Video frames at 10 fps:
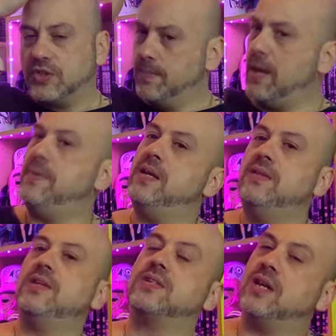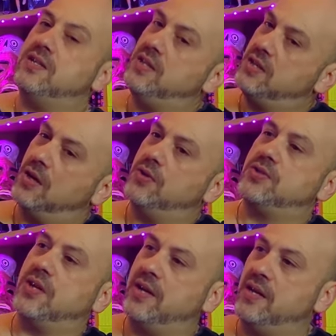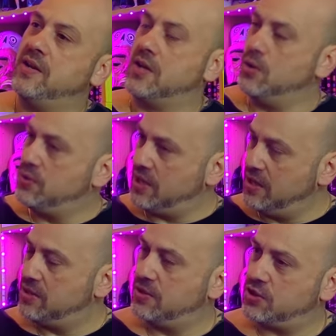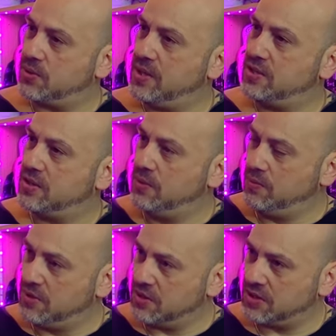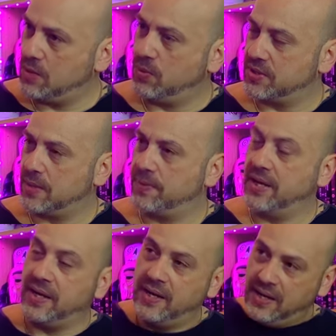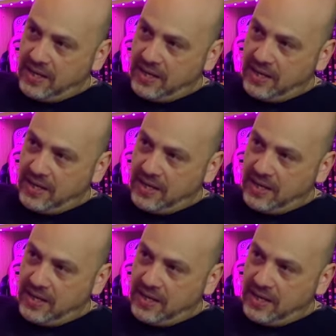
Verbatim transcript: So maybe in this case he goes to he goes into the trees to to see what's up there,